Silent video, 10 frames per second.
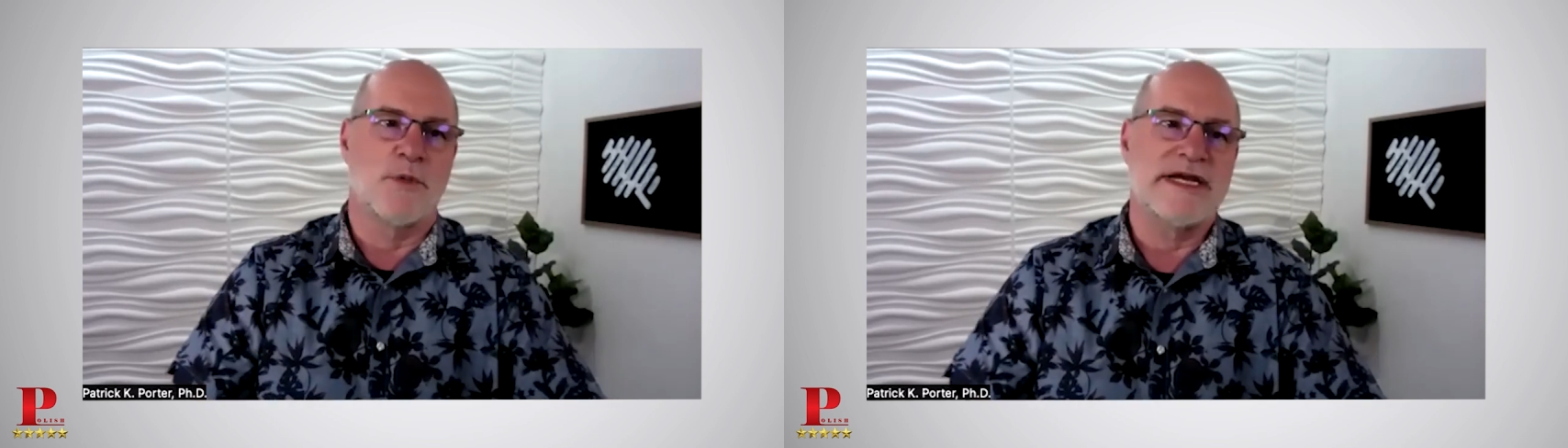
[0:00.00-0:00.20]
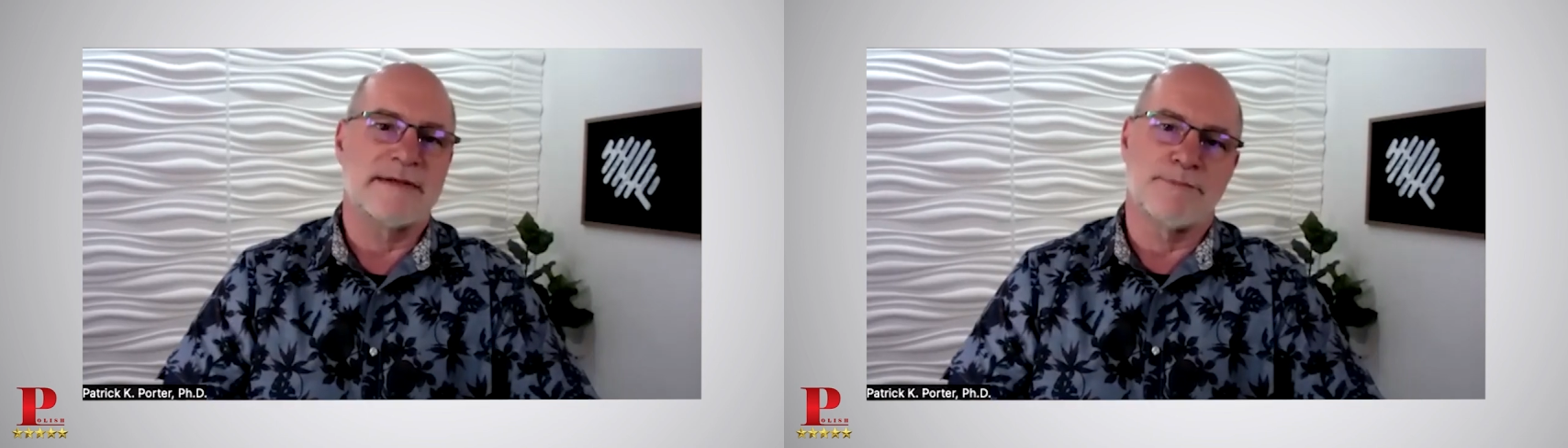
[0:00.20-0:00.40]

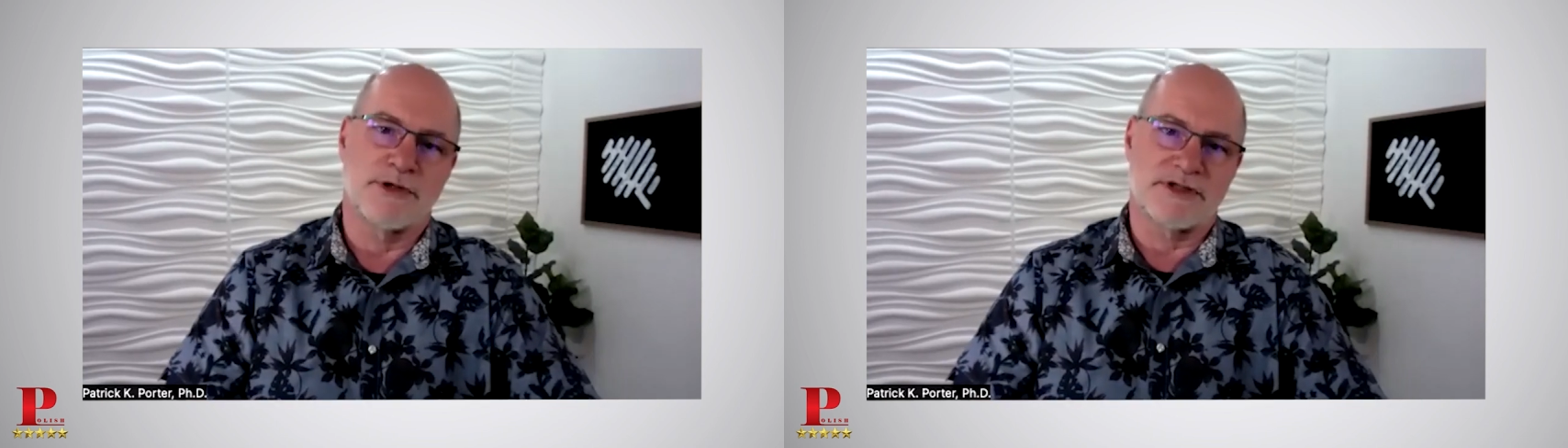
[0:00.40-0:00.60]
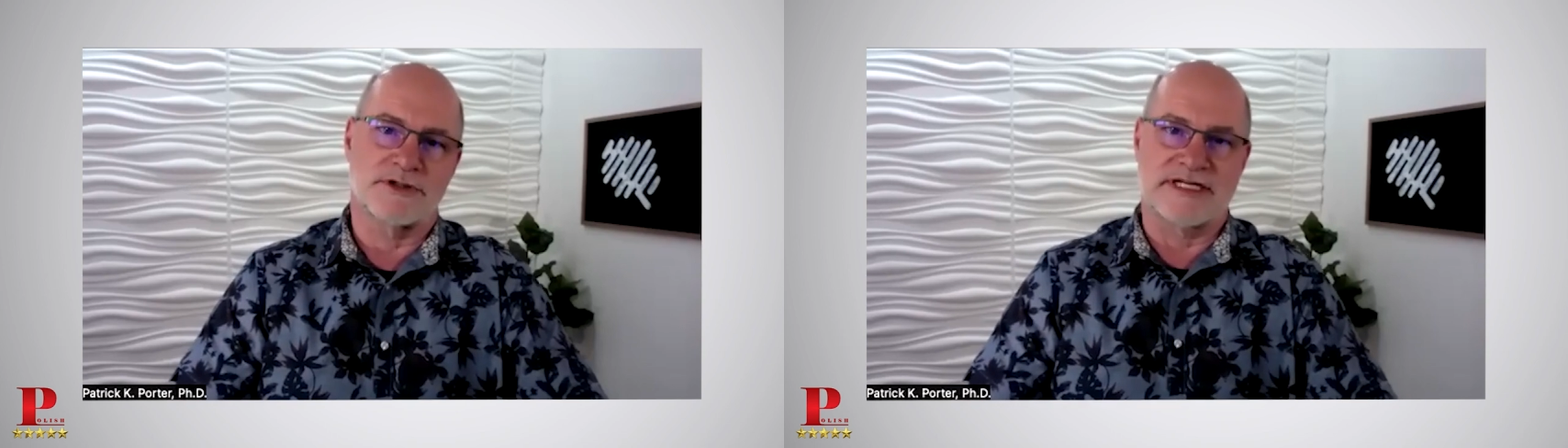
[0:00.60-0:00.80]
We can
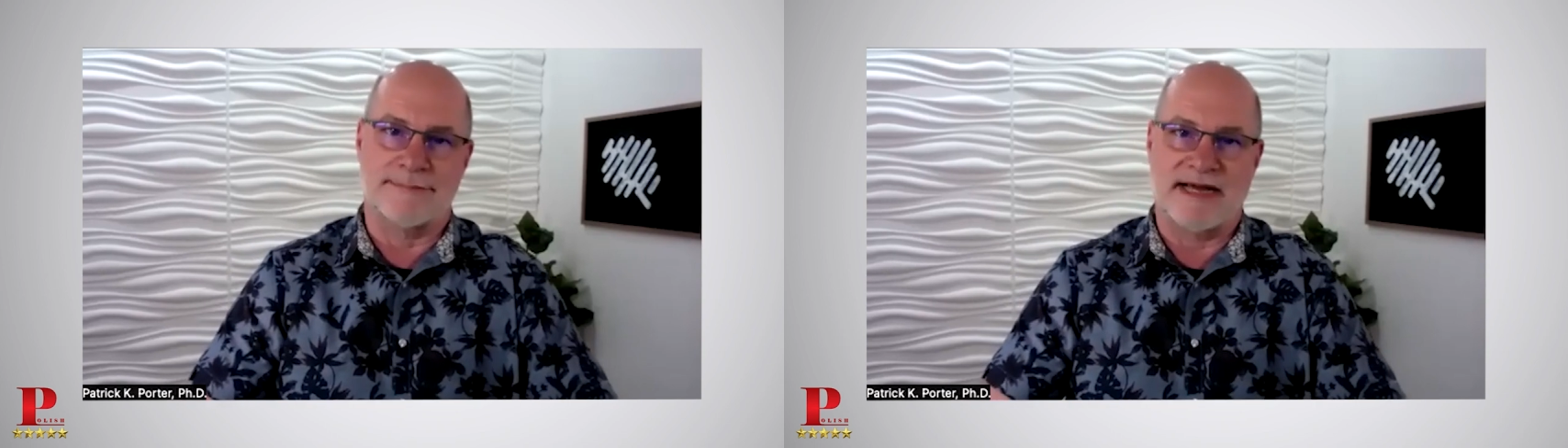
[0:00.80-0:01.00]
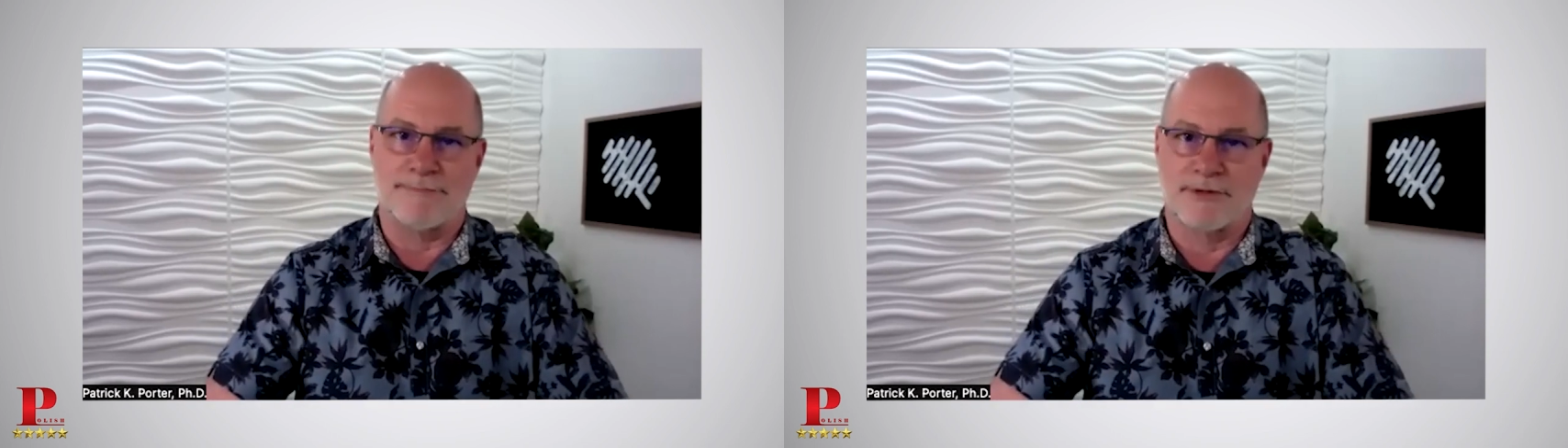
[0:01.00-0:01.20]
put those
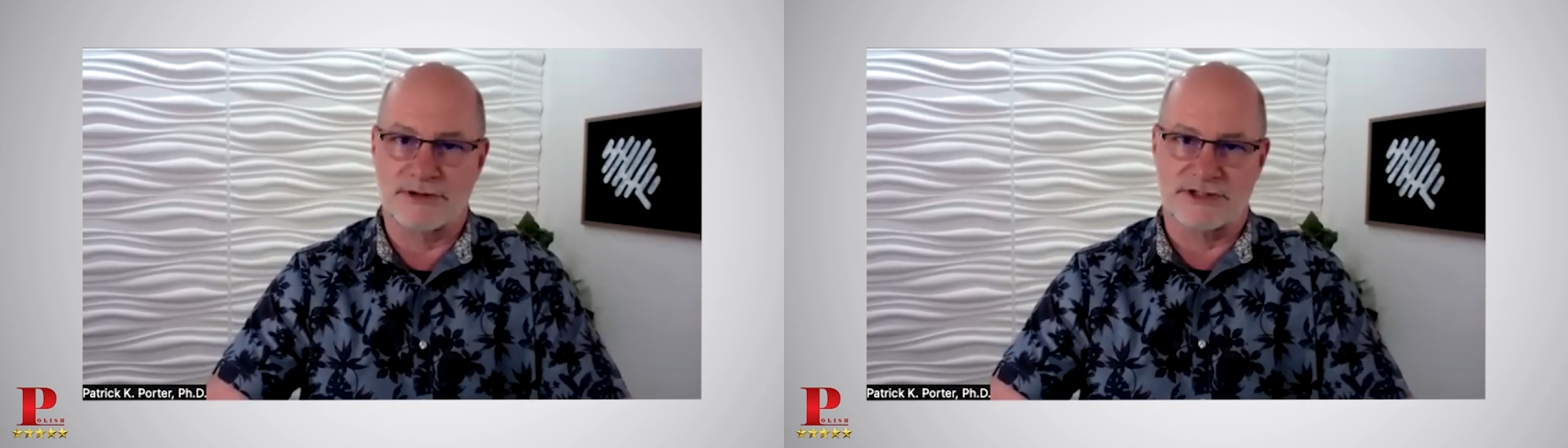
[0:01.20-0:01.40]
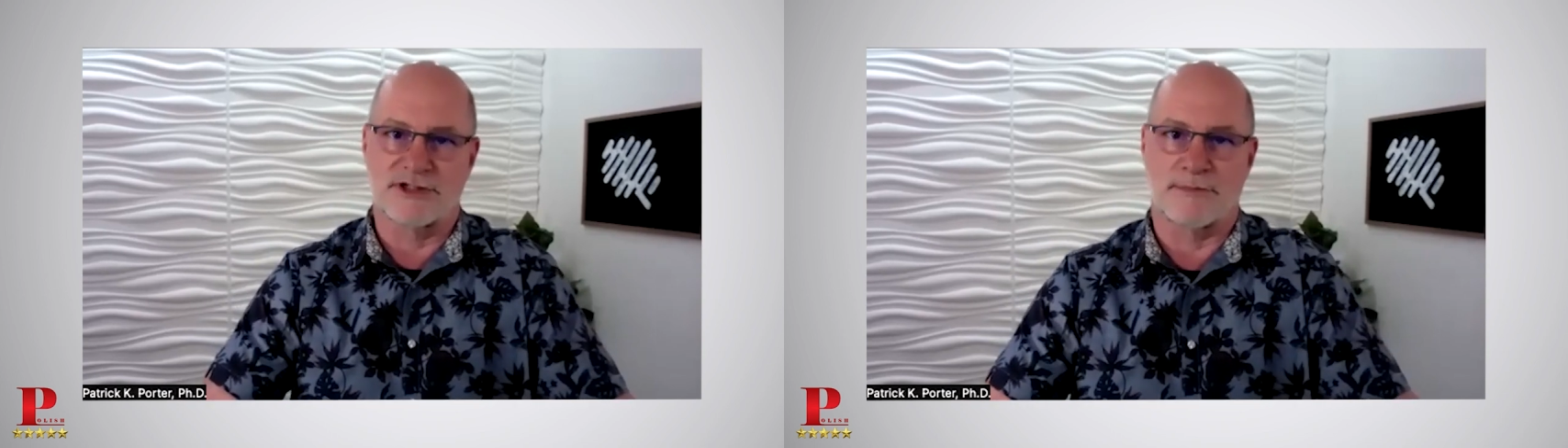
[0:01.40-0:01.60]
on my
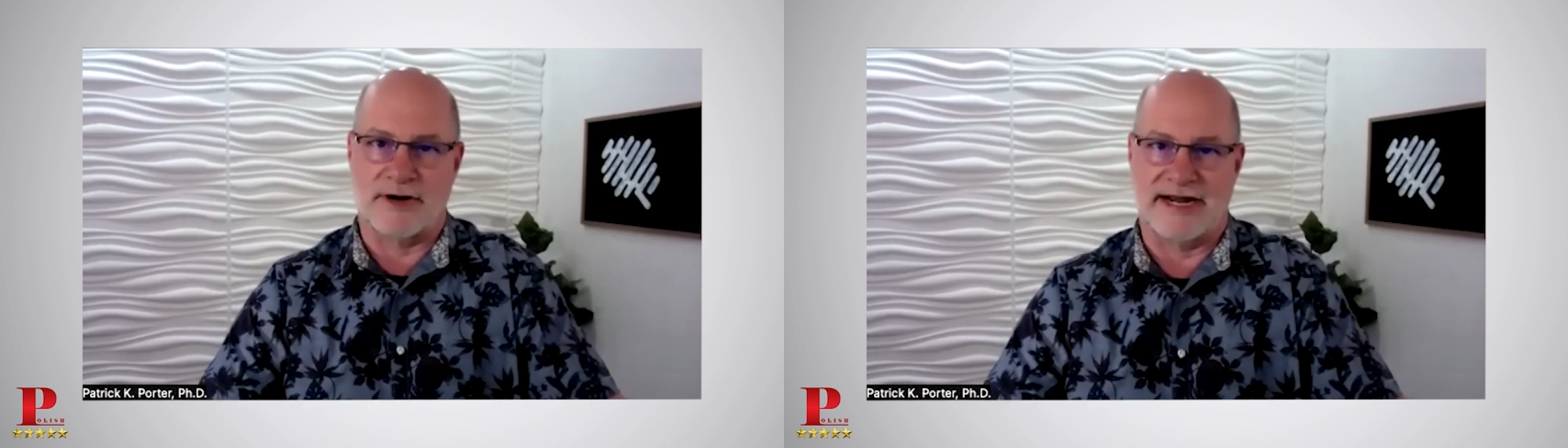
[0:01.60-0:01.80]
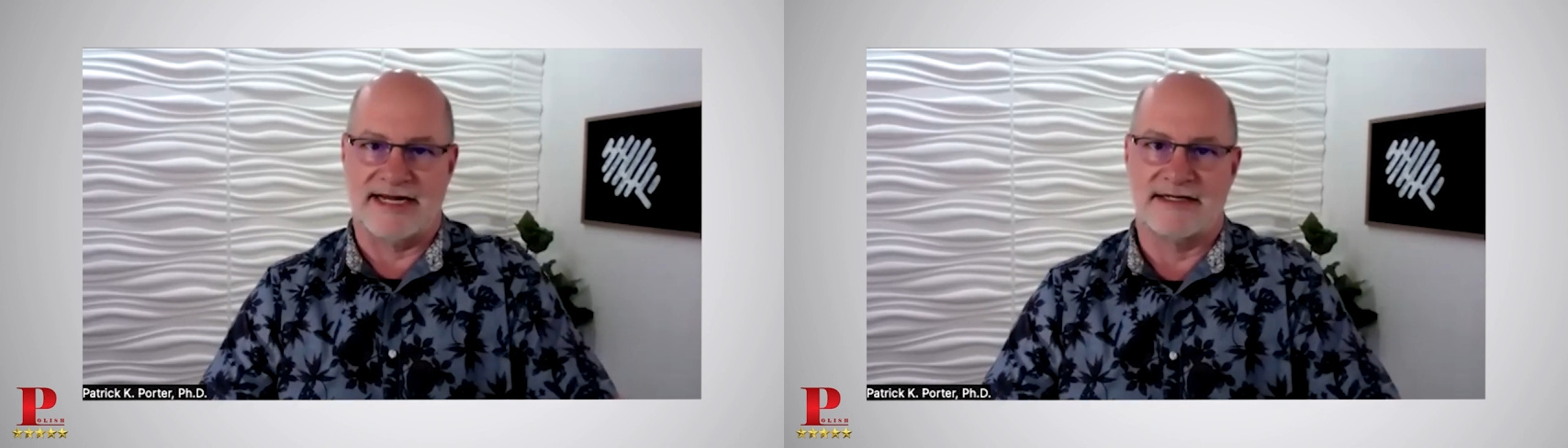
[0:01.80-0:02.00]
personal
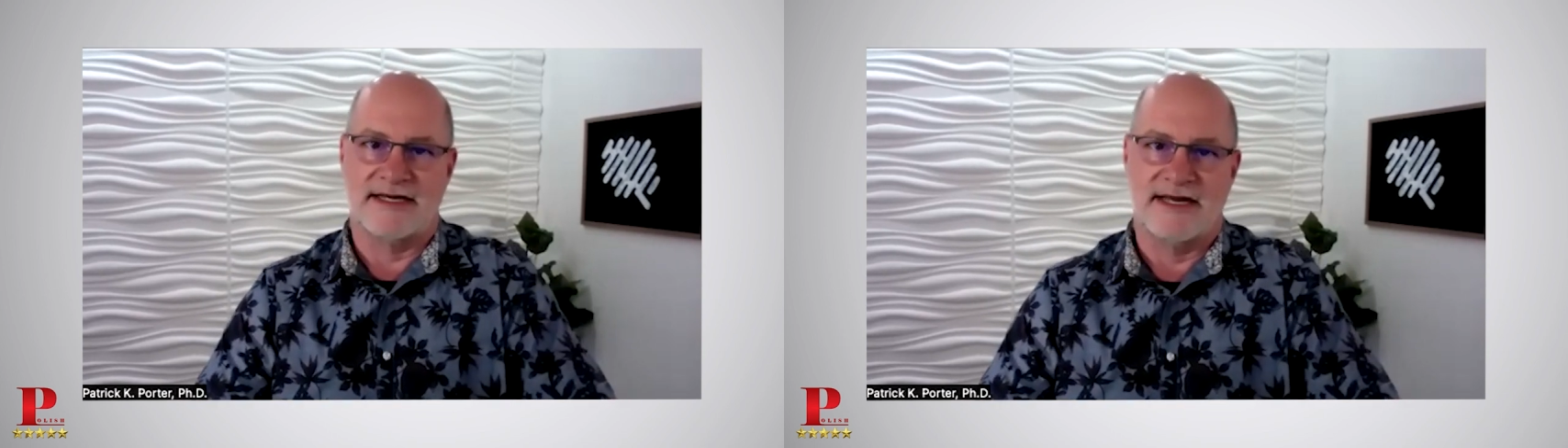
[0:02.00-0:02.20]
brand.